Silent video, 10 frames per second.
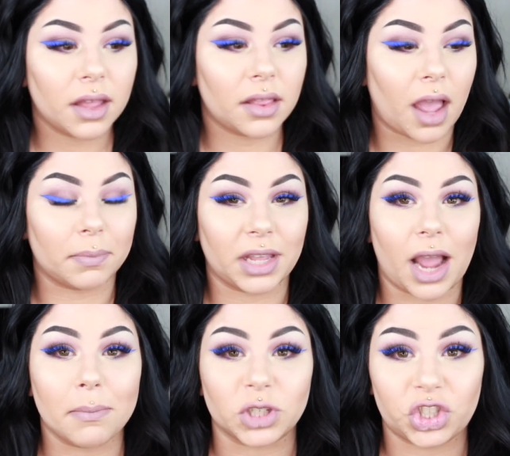I'm
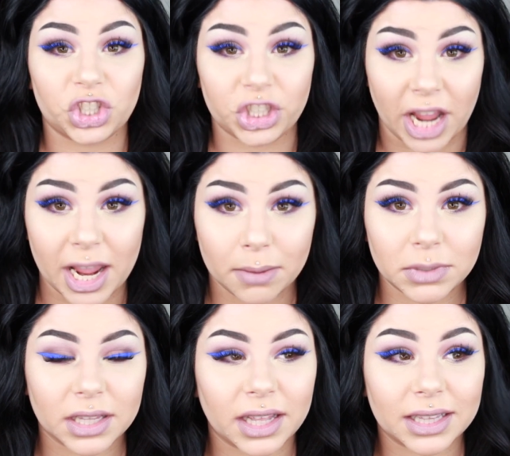
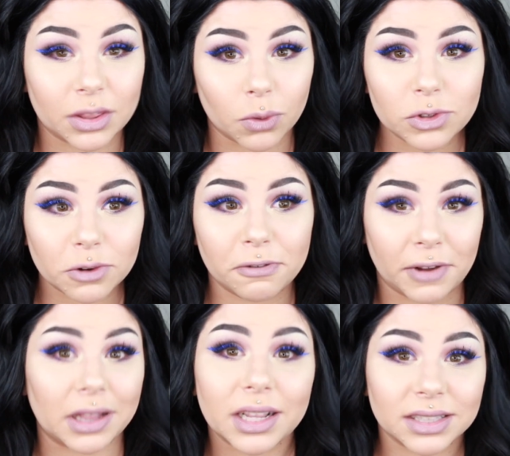ashamed. Like those are
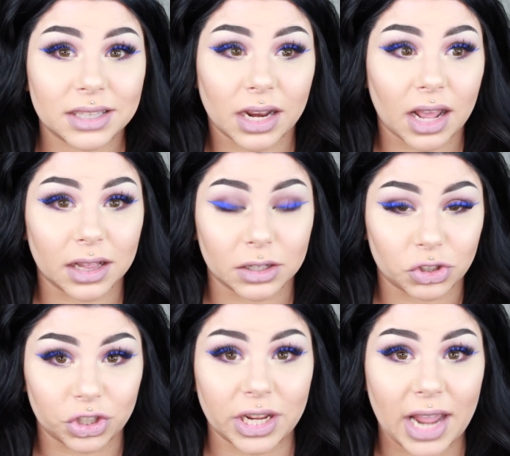feelings that I
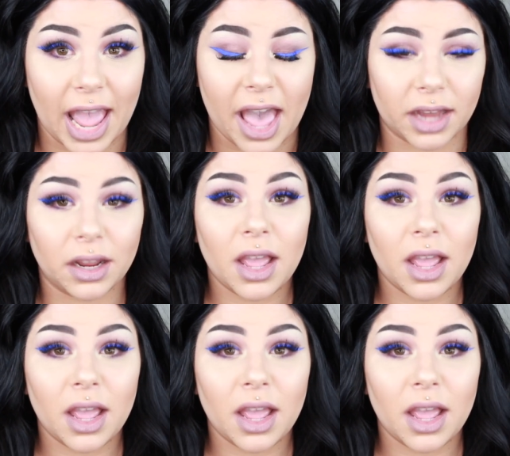legit had.